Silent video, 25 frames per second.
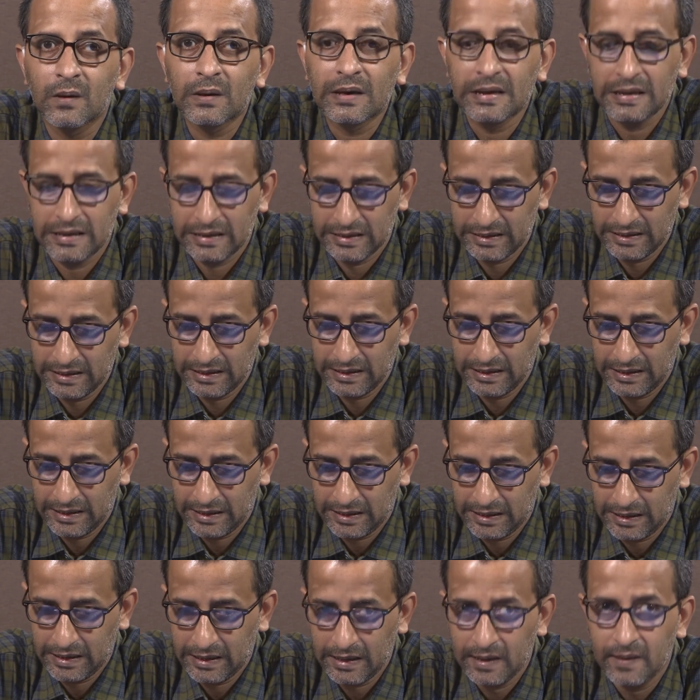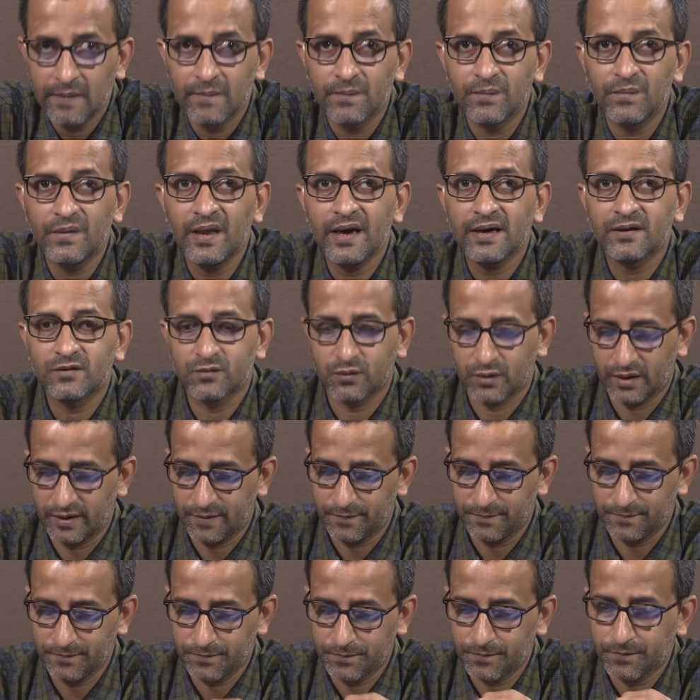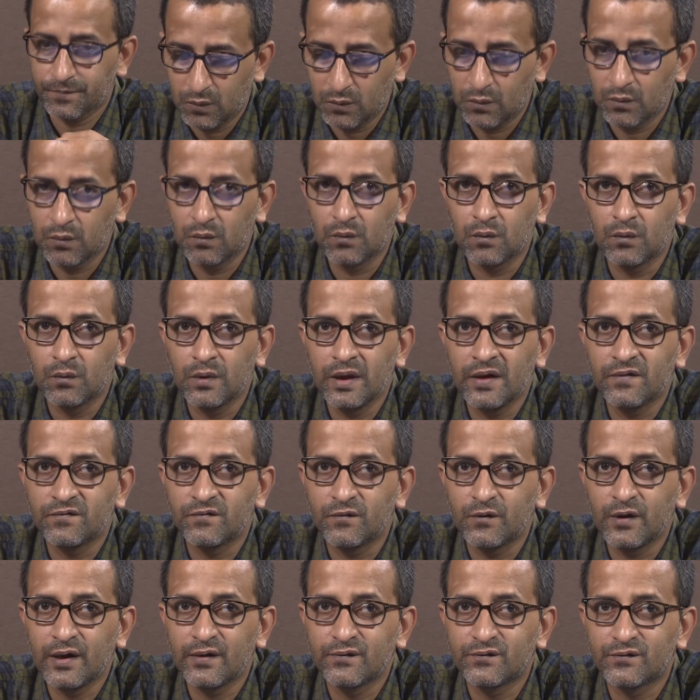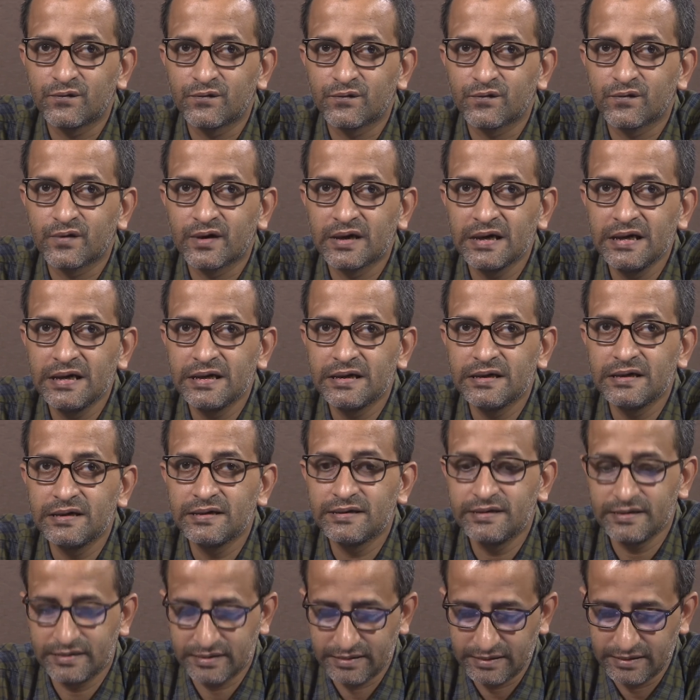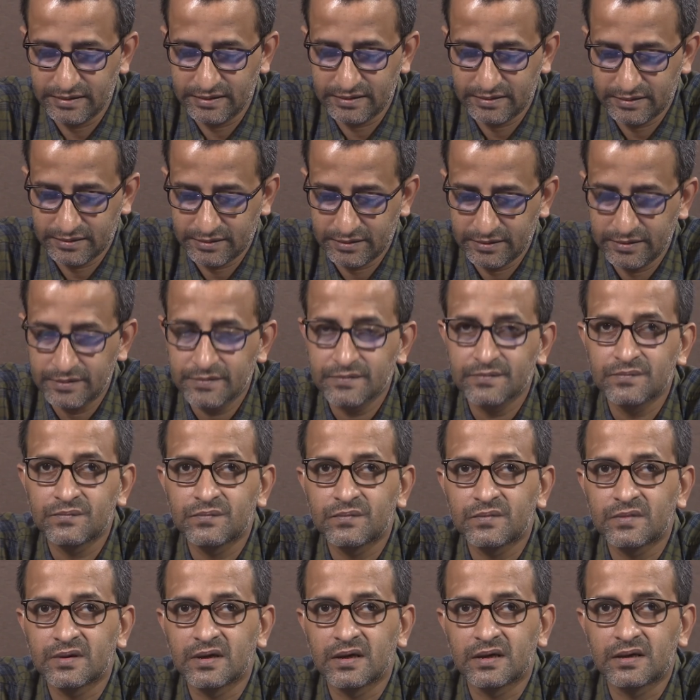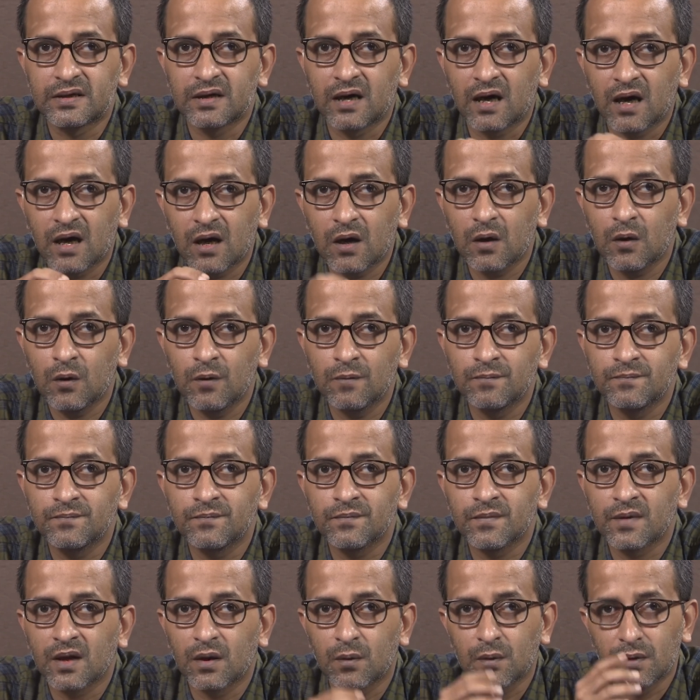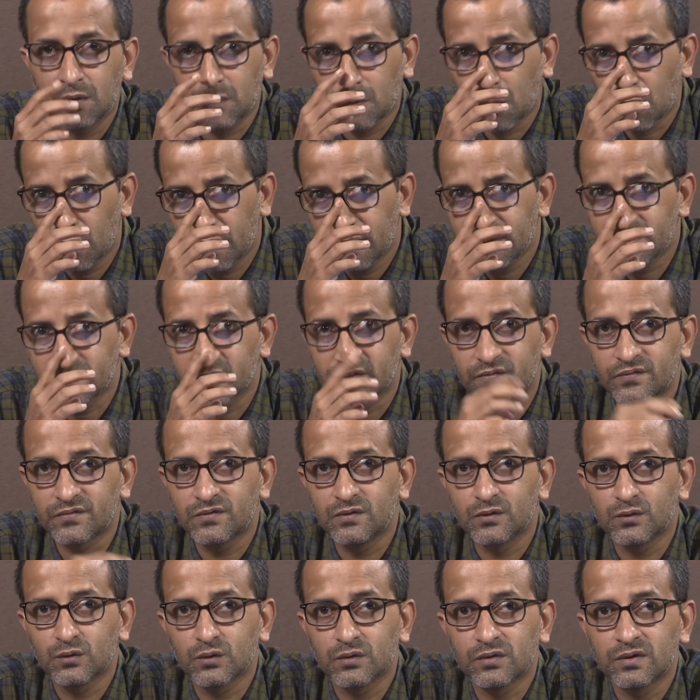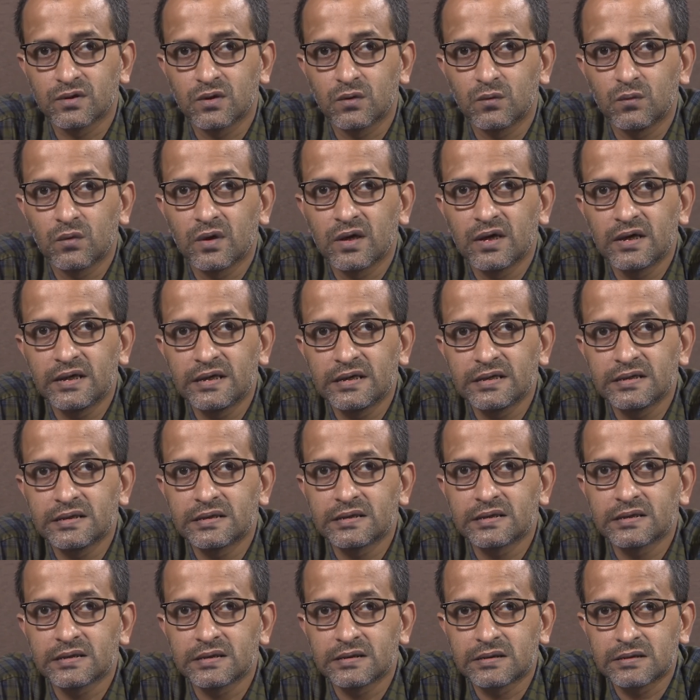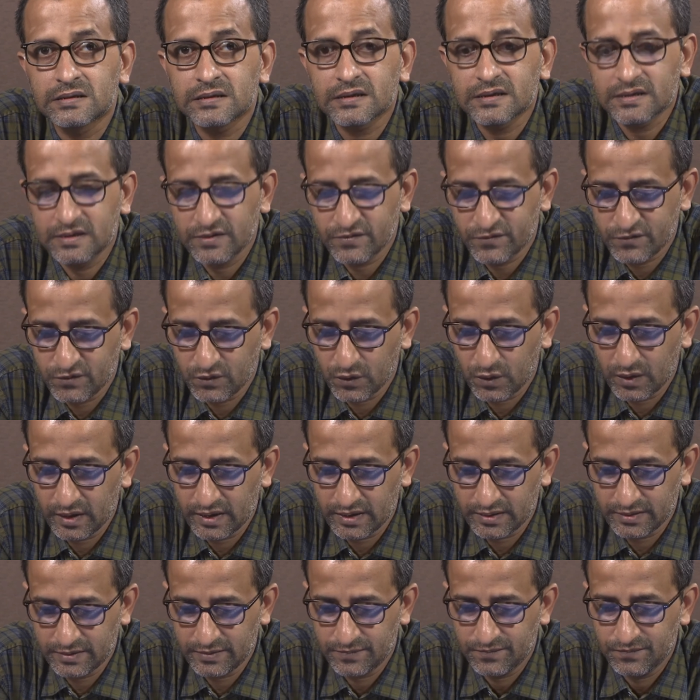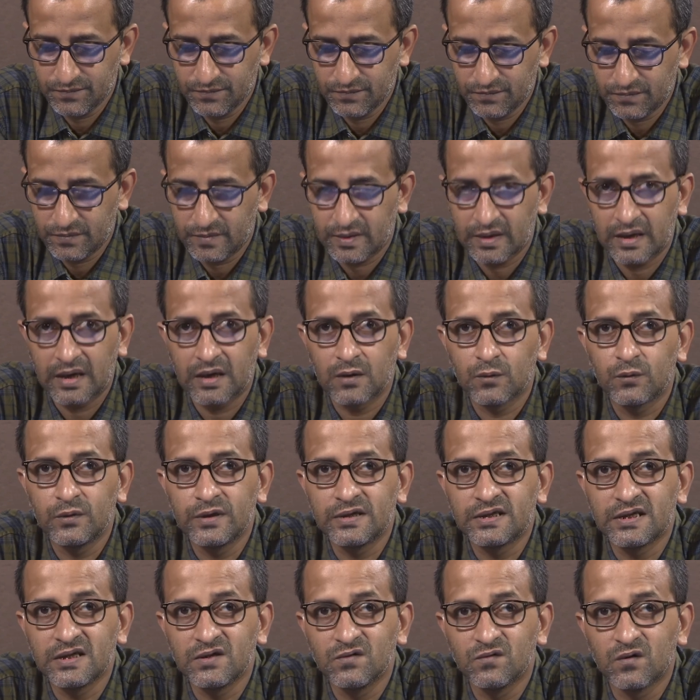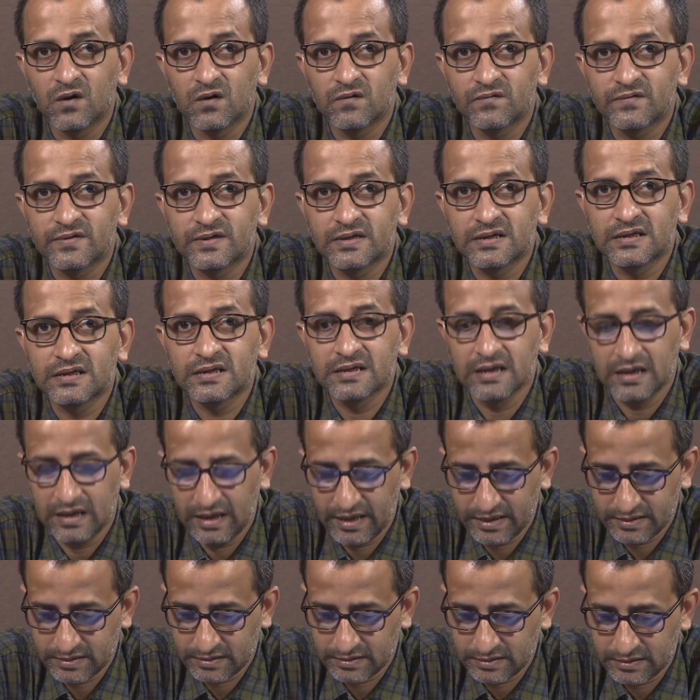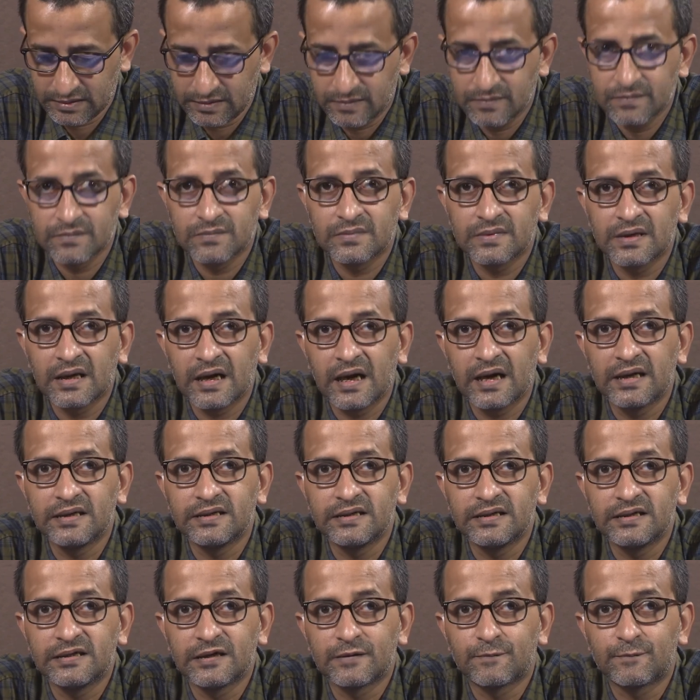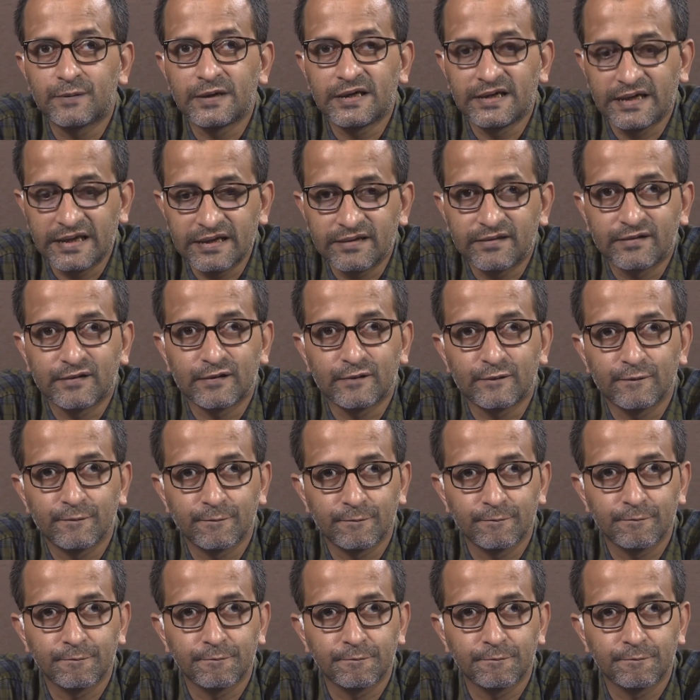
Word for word: Okay? That is why we have, we have clearly discussed that how our knowledge of the social world is constructive knowledge which involves selection and interpretation.